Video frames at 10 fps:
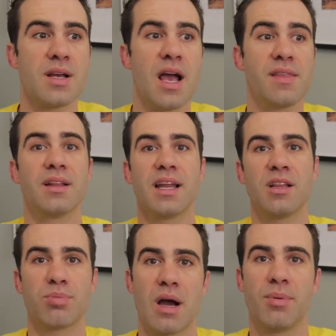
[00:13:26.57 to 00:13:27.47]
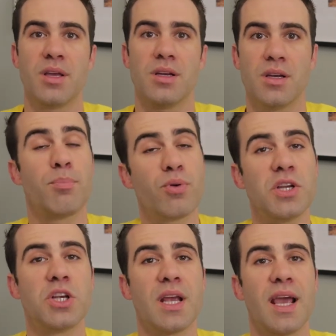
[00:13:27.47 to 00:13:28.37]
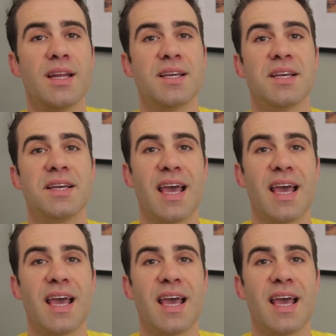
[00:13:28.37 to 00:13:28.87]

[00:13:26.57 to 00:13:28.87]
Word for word: and then letting the property appreciate.